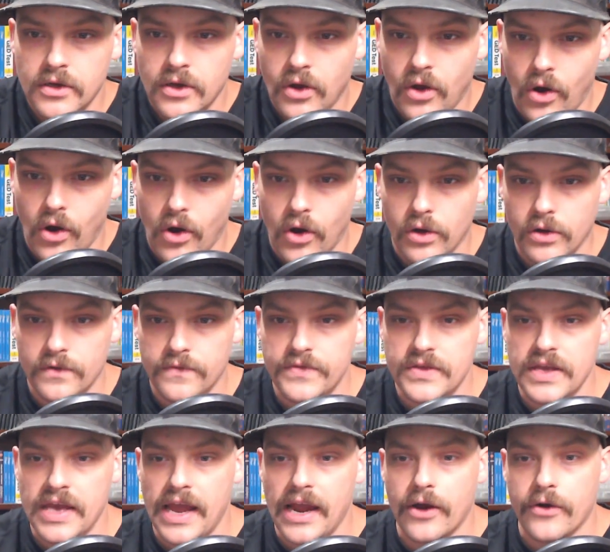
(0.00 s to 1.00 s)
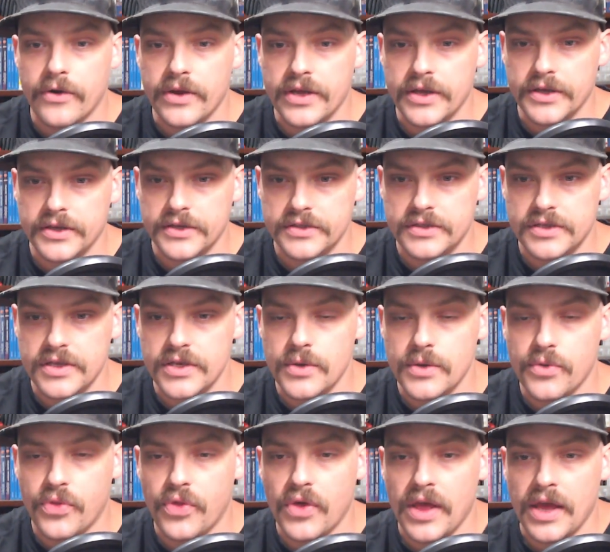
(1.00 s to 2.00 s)
all of the areas that
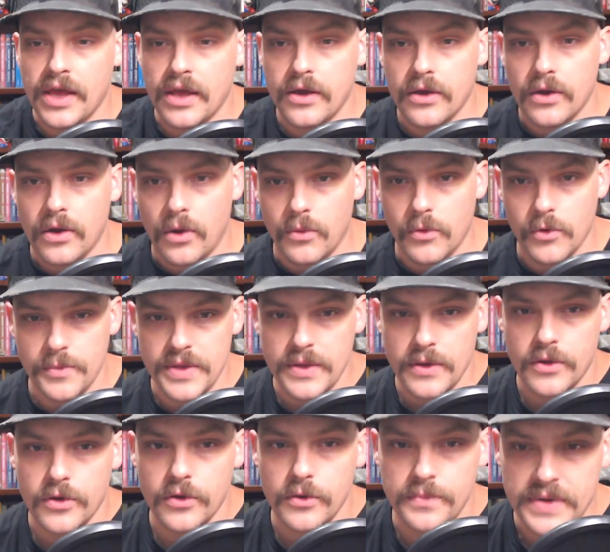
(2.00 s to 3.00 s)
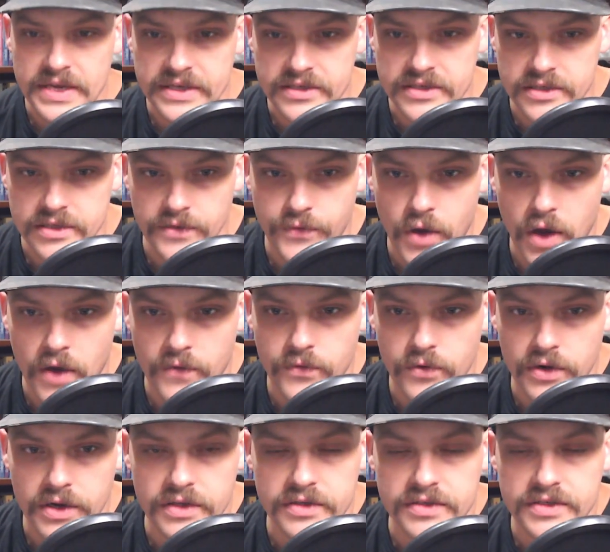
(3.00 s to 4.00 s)
you think would be good pieces of
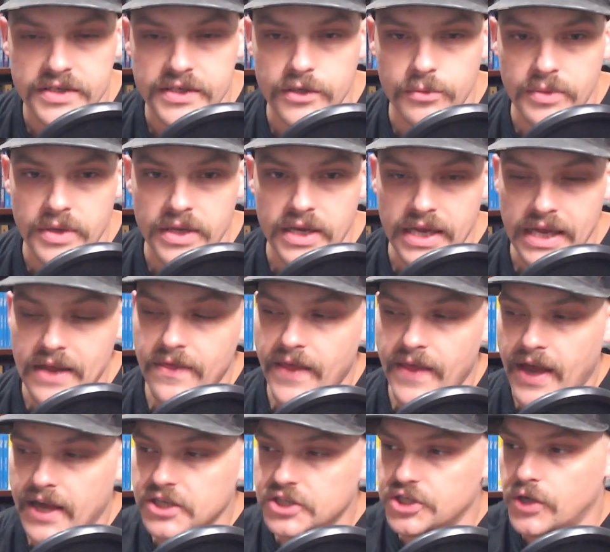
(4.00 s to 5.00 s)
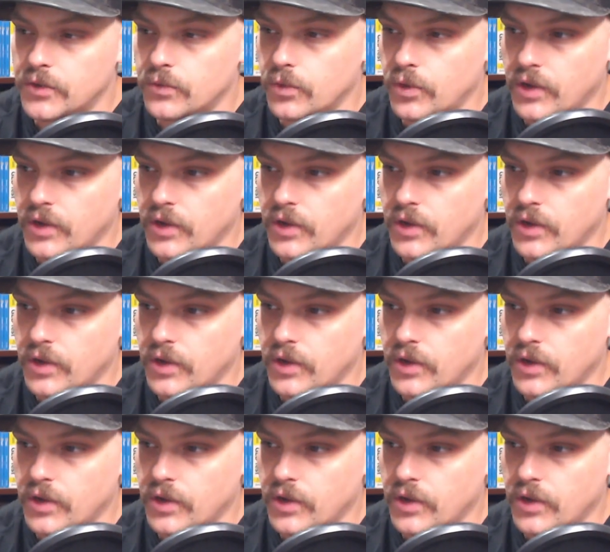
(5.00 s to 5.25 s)
cover and concealment in that general